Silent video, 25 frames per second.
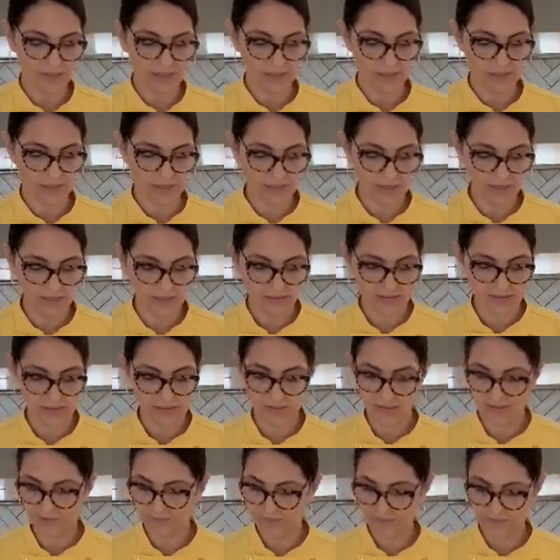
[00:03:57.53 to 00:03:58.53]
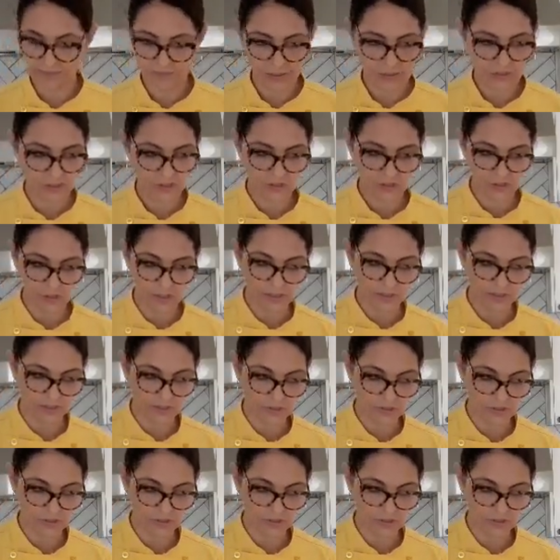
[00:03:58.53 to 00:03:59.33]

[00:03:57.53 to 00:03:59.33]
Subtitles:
is start